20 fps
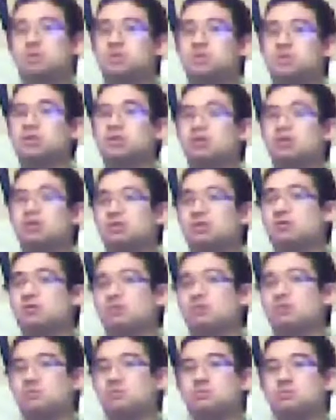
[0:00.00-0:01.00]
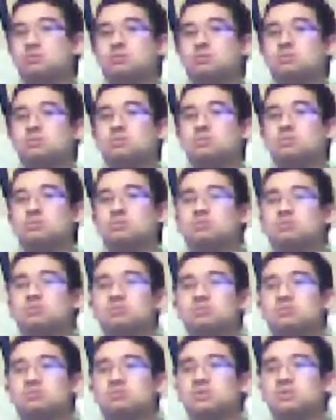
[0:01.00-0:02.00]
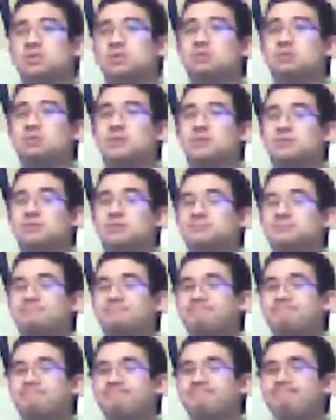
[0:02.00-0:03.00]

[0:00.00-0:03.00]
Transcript: Post show Nintendo Minute.